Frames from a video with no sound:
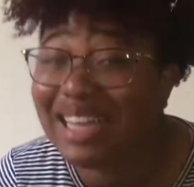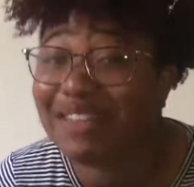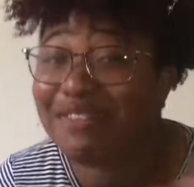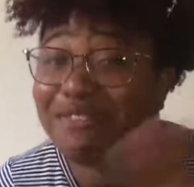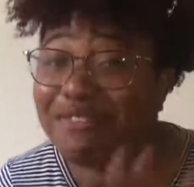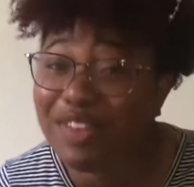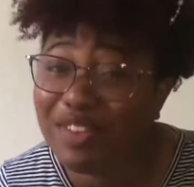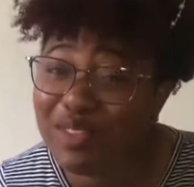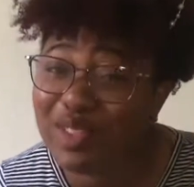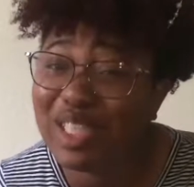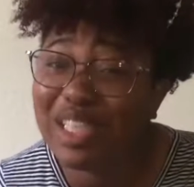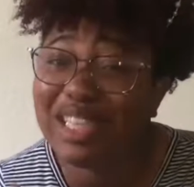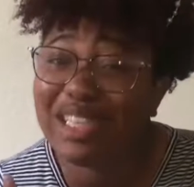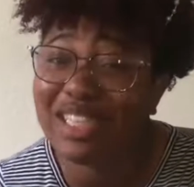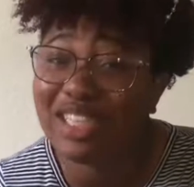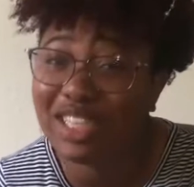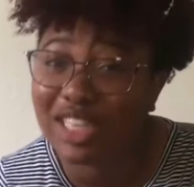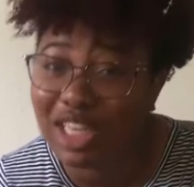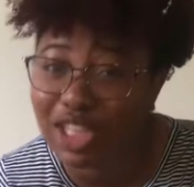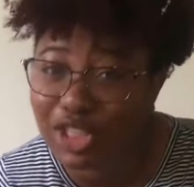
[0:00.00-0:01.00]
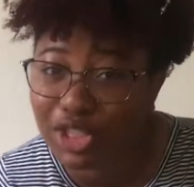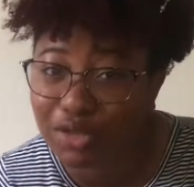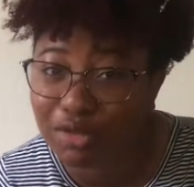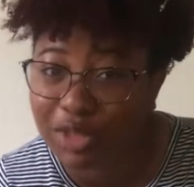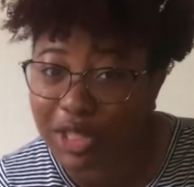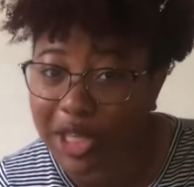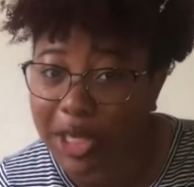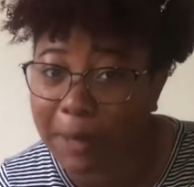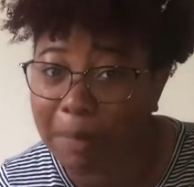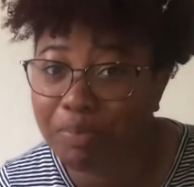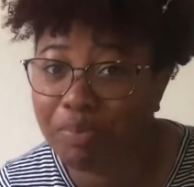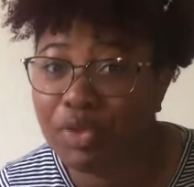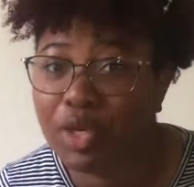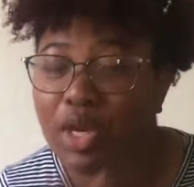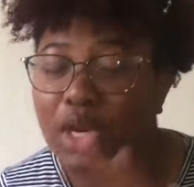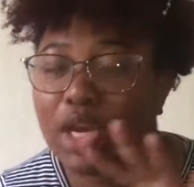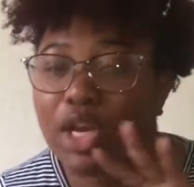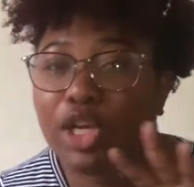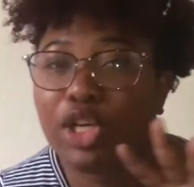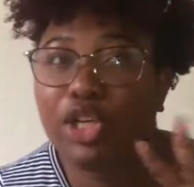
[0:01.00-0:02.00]
the 15th century,
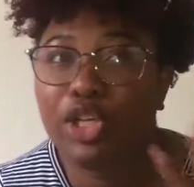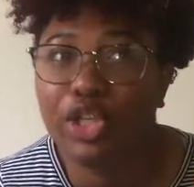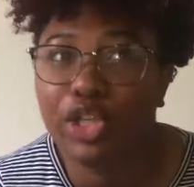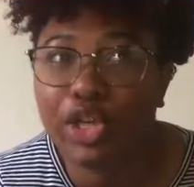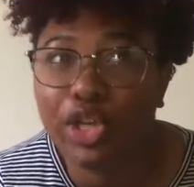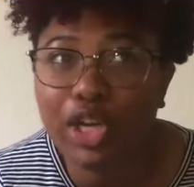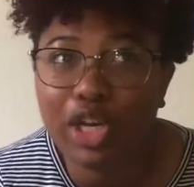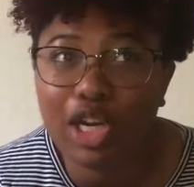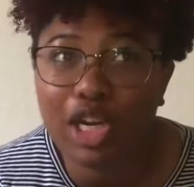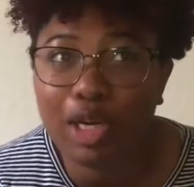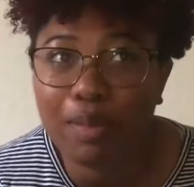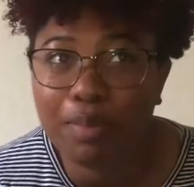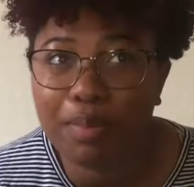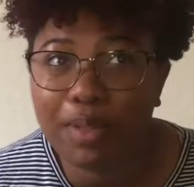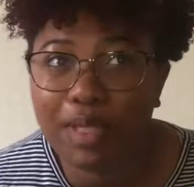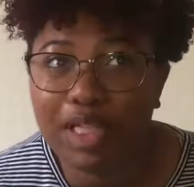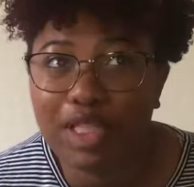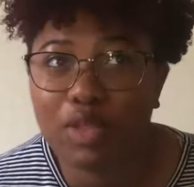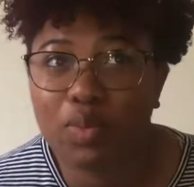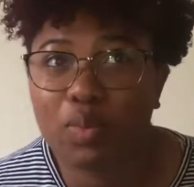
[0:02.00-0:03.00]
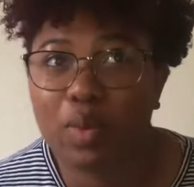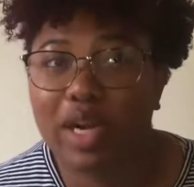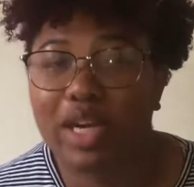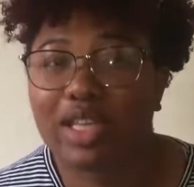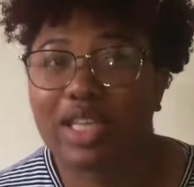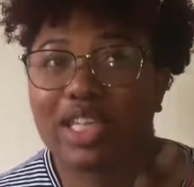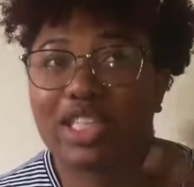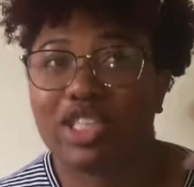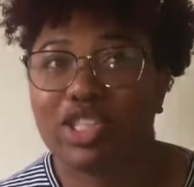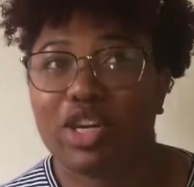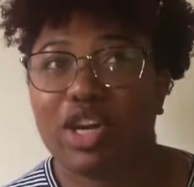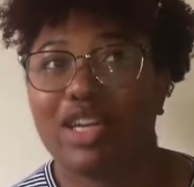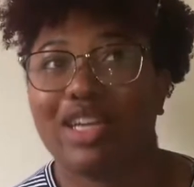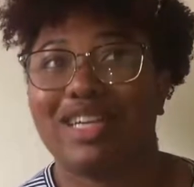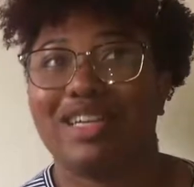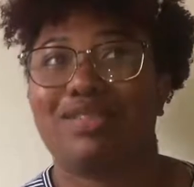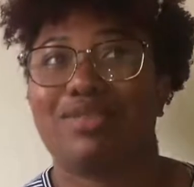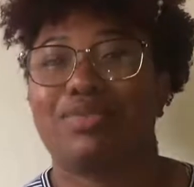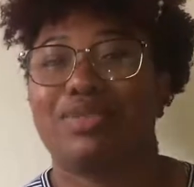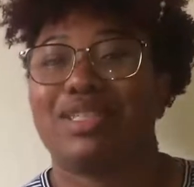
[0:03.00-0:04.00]
Europe is where they
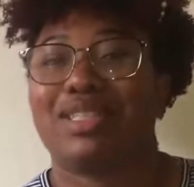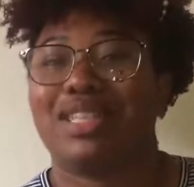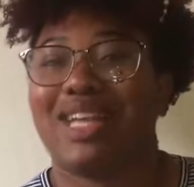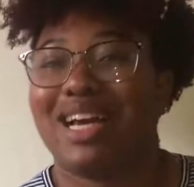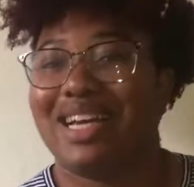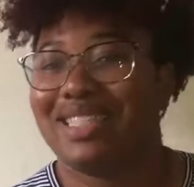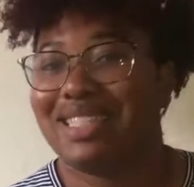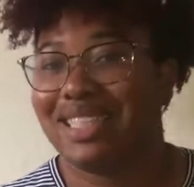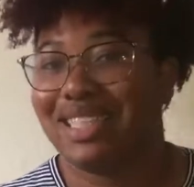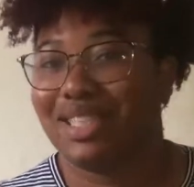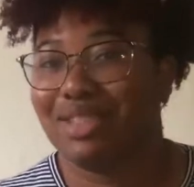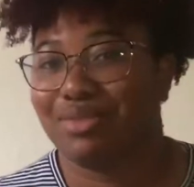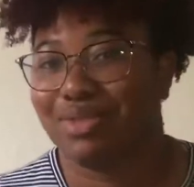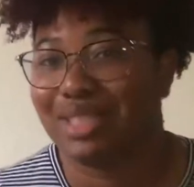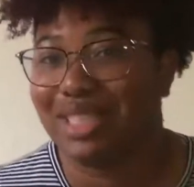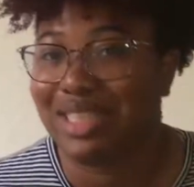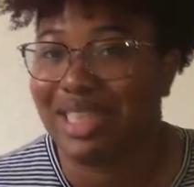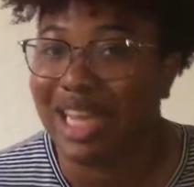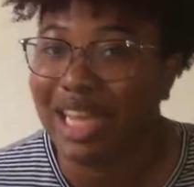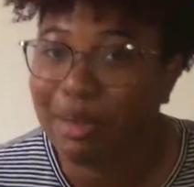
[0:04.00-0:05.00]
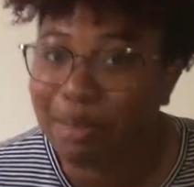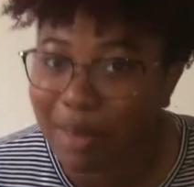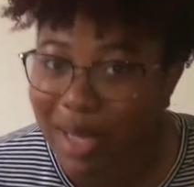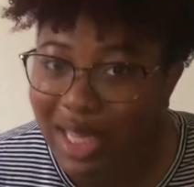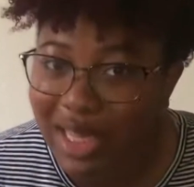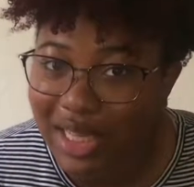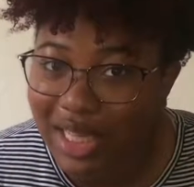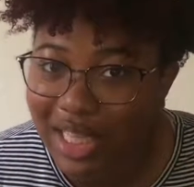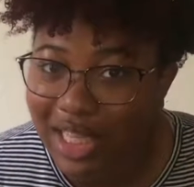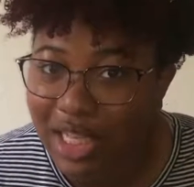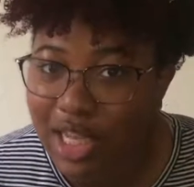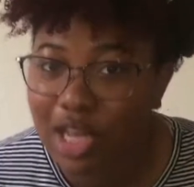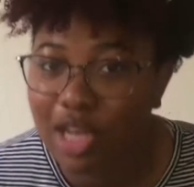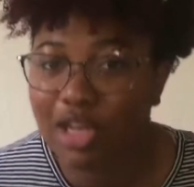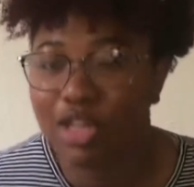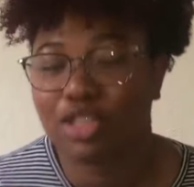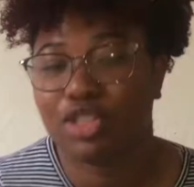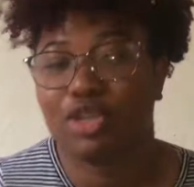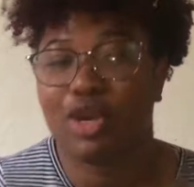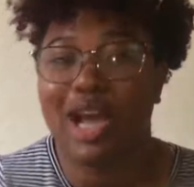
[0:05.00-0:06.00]
started to realize they didn't really like bathing.
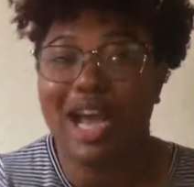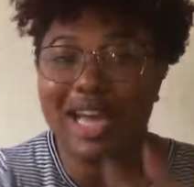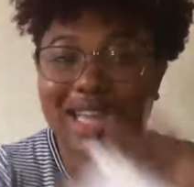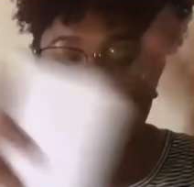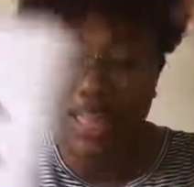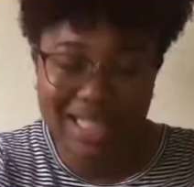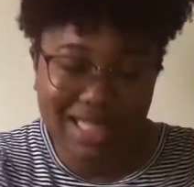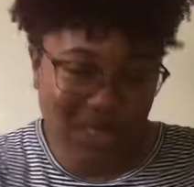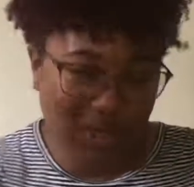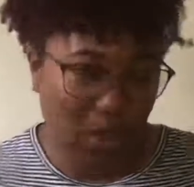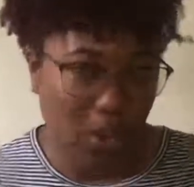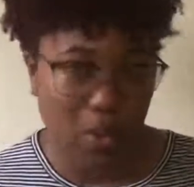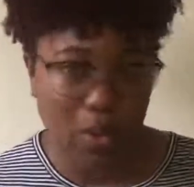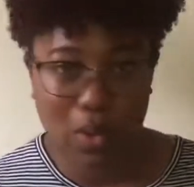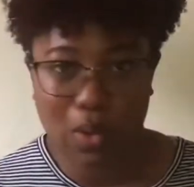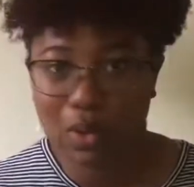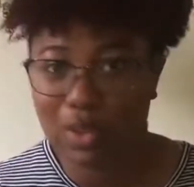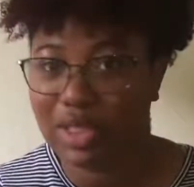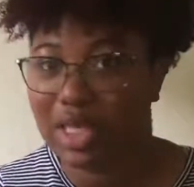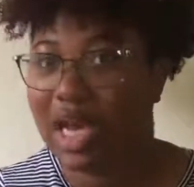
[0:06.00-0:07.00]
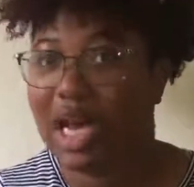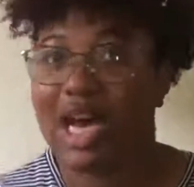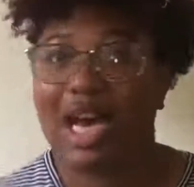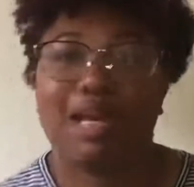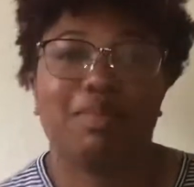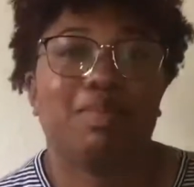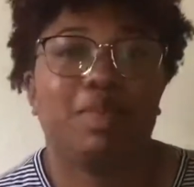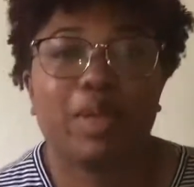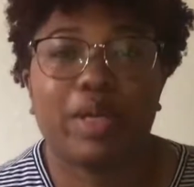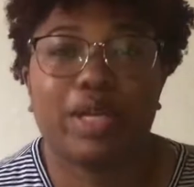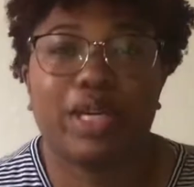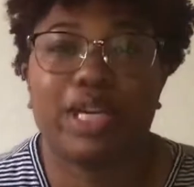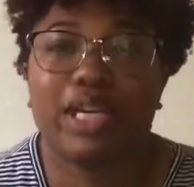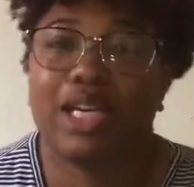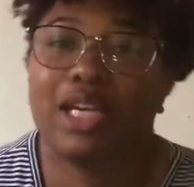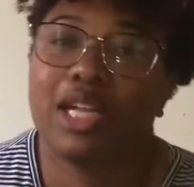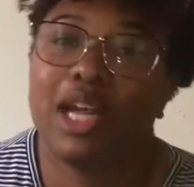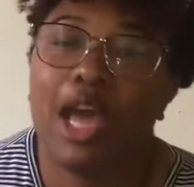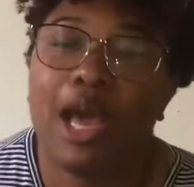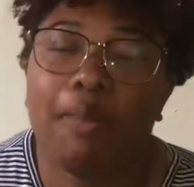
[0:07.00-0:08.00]
So at this whole time
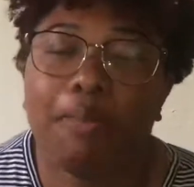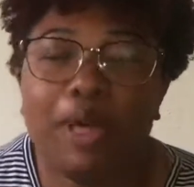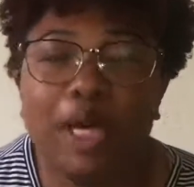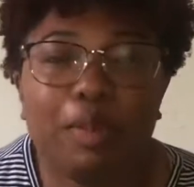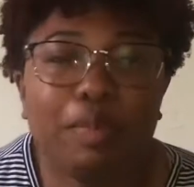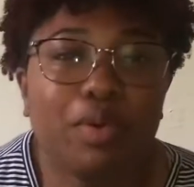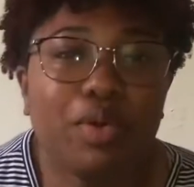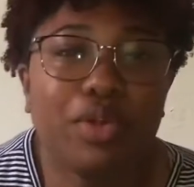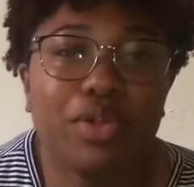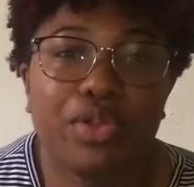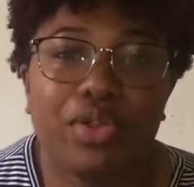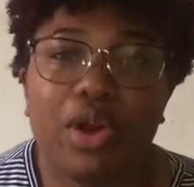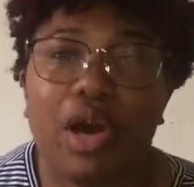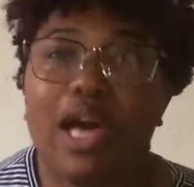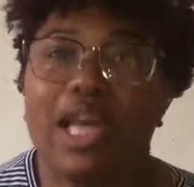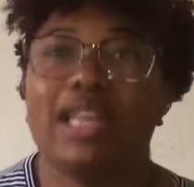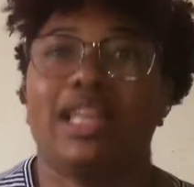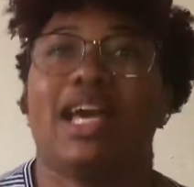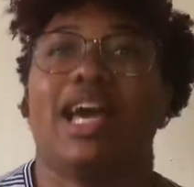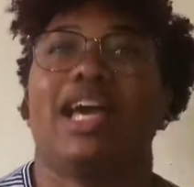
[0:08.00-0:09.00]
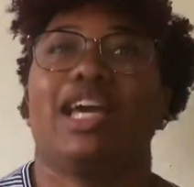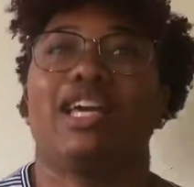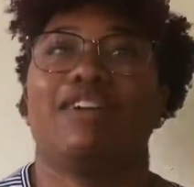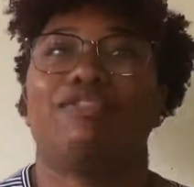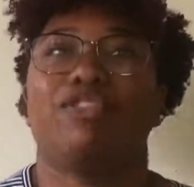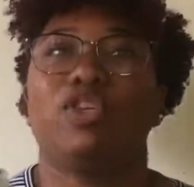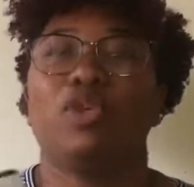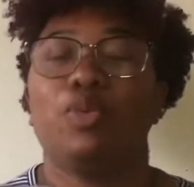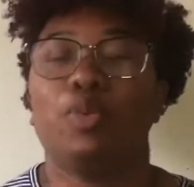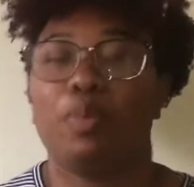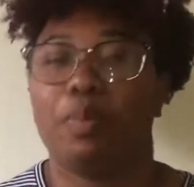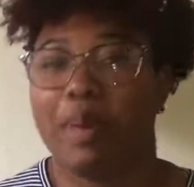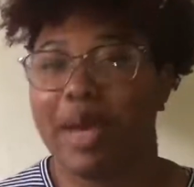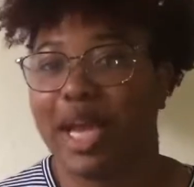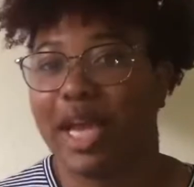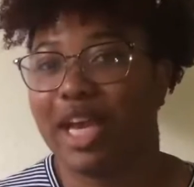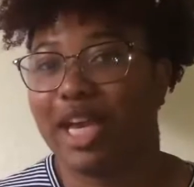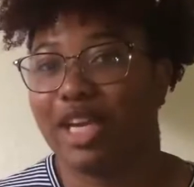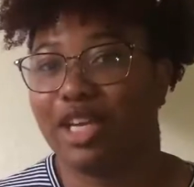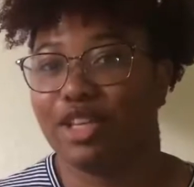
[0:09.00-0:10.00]
period, people thought that if you
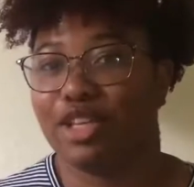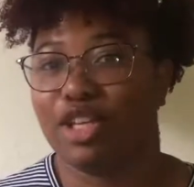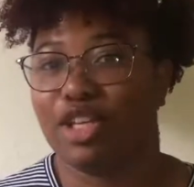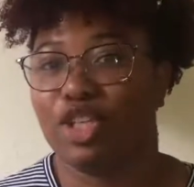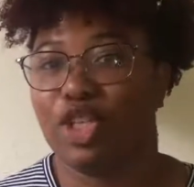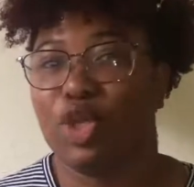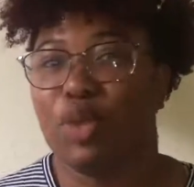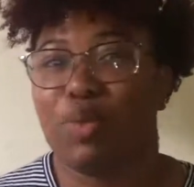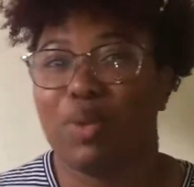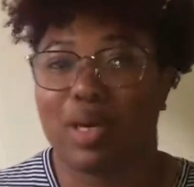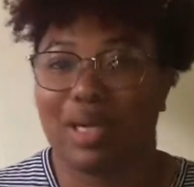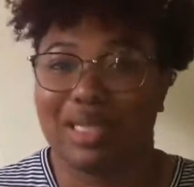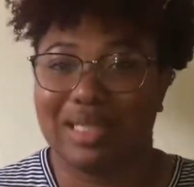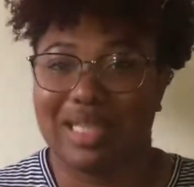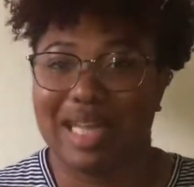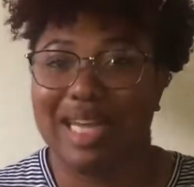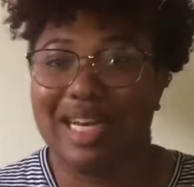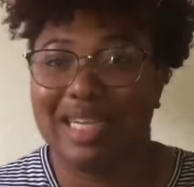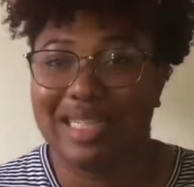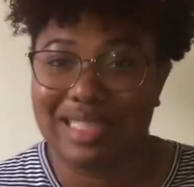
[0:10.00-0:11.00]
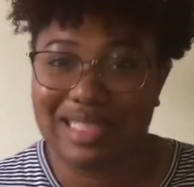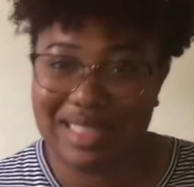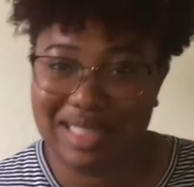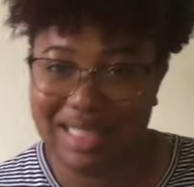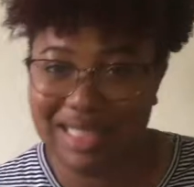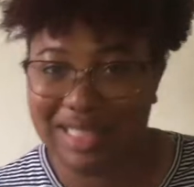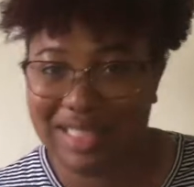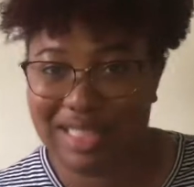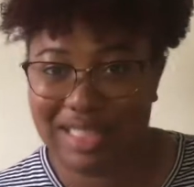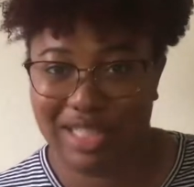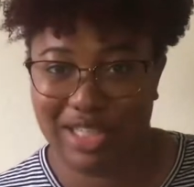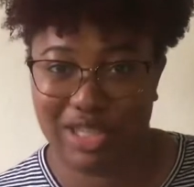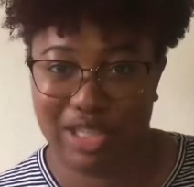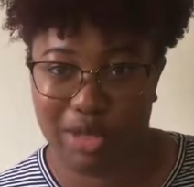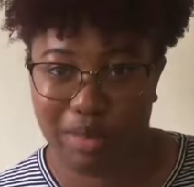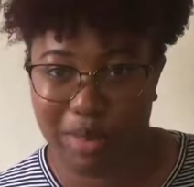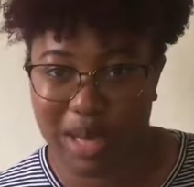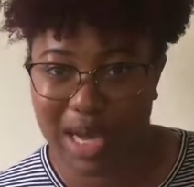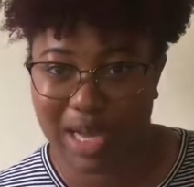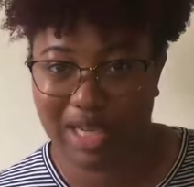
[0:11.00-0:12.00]
bathed, you were letting diseases into your
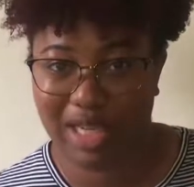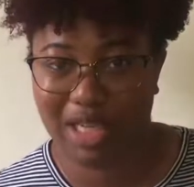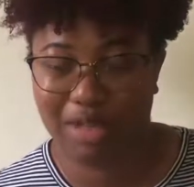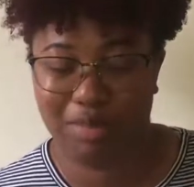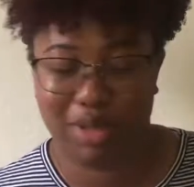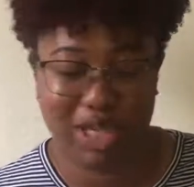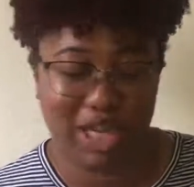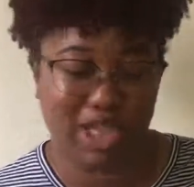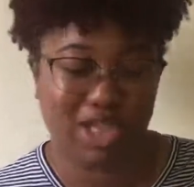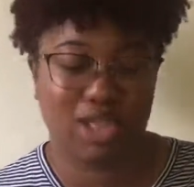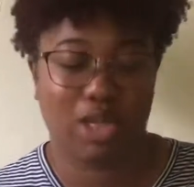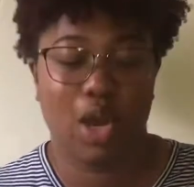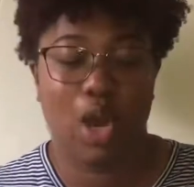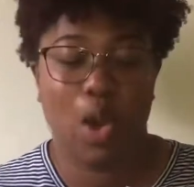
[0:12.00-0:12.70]
body because